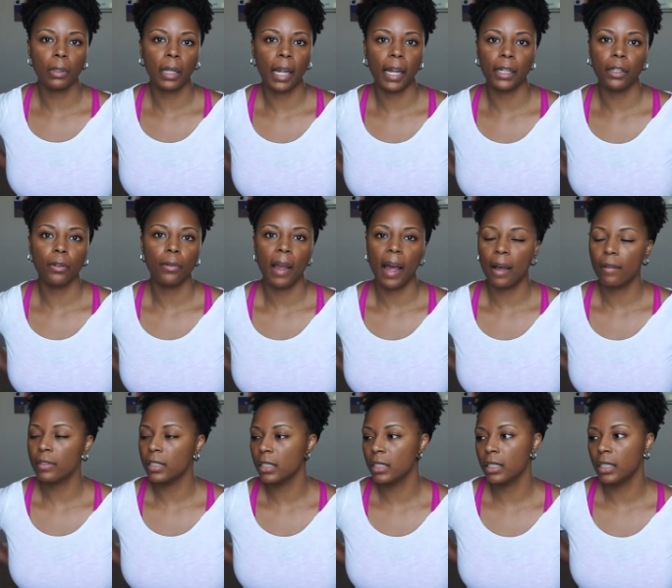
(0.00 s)
Like
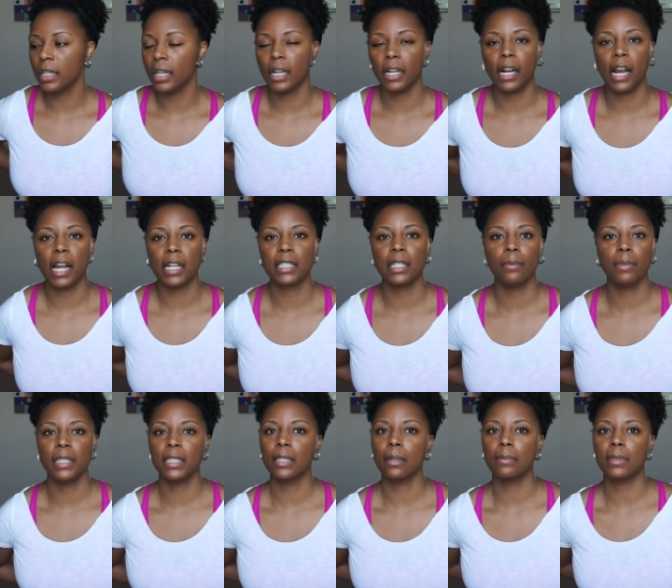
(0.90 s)
there has to
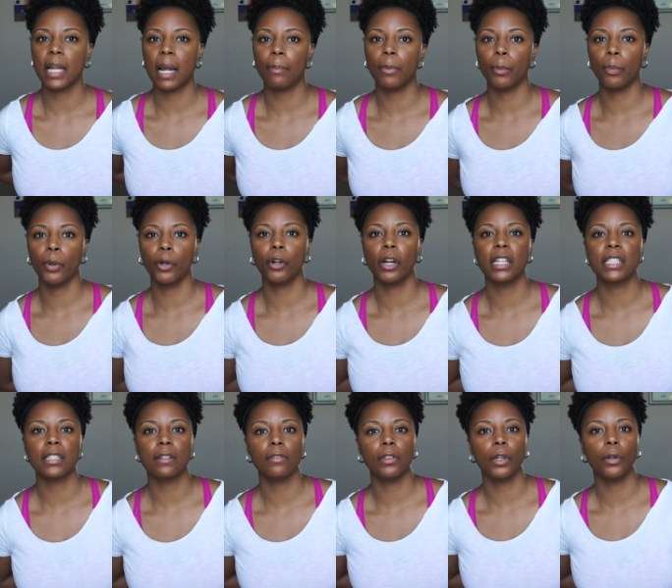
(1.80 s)
be some type of
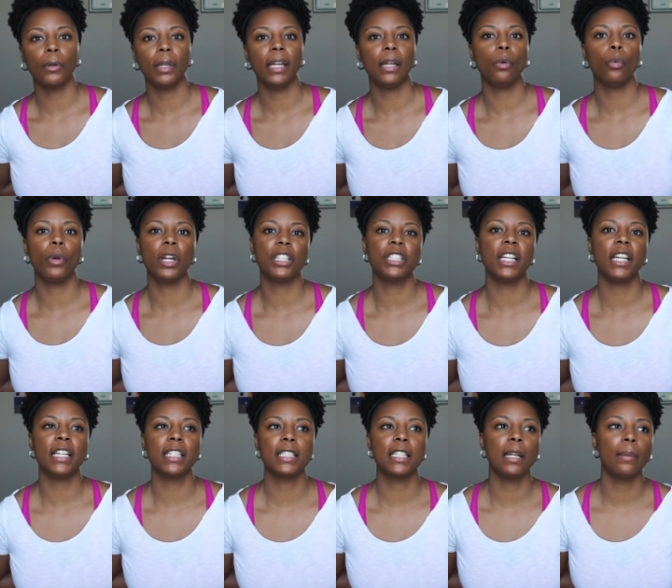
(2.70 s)
progressive loading, which
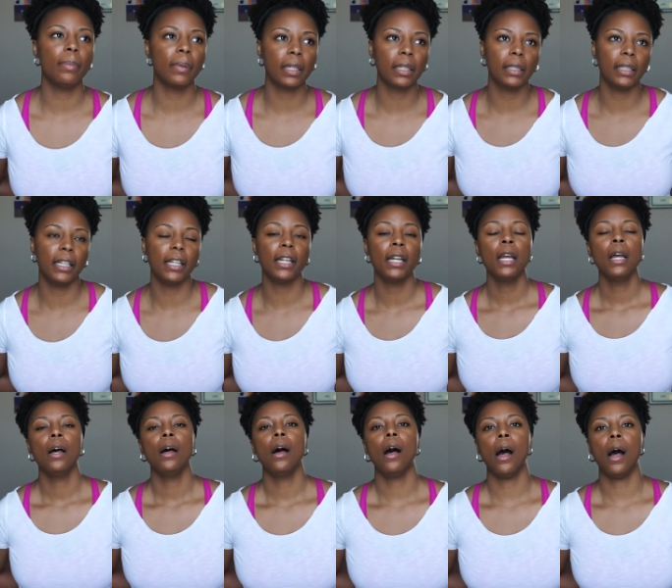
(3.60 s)
is typically
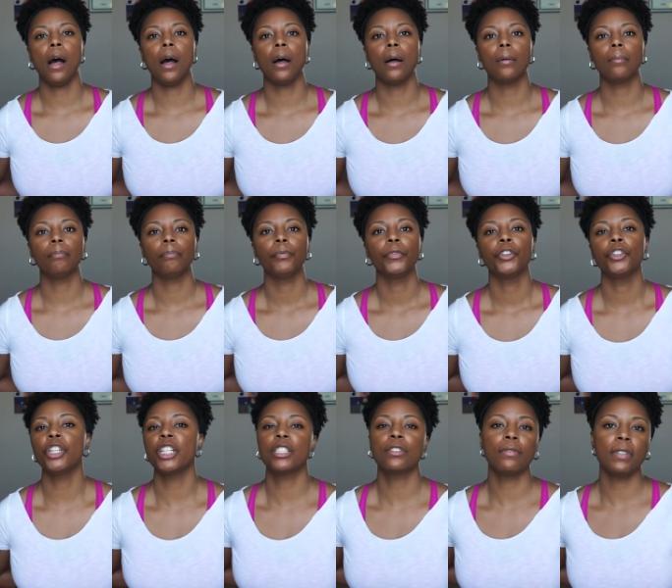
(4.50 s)

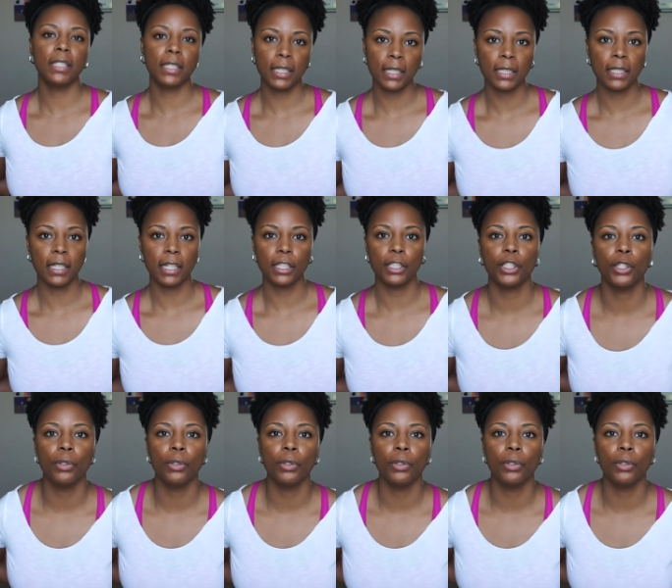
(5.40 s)
just resistance.